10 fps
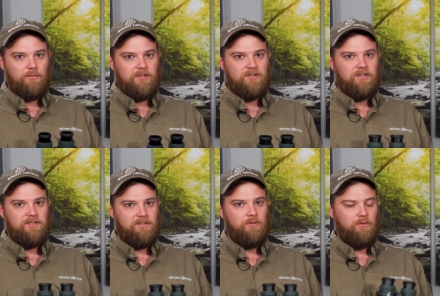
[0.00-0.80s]
which
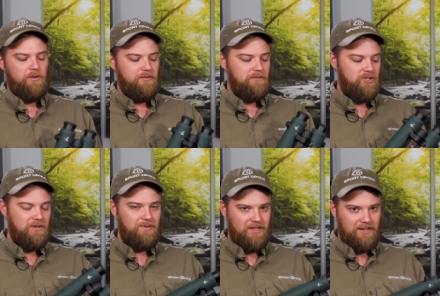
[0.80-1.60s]
is your
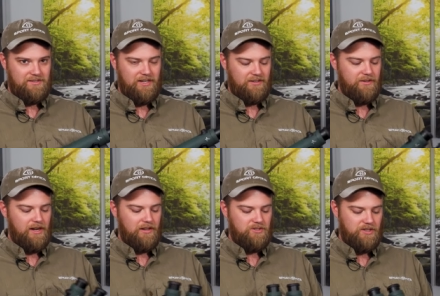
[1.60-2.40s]
GPS
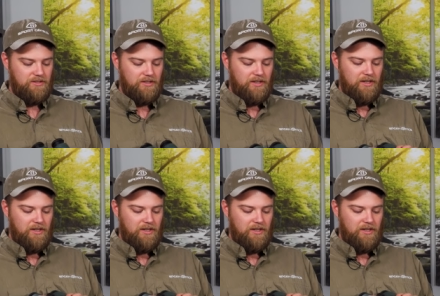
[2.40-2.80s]
technology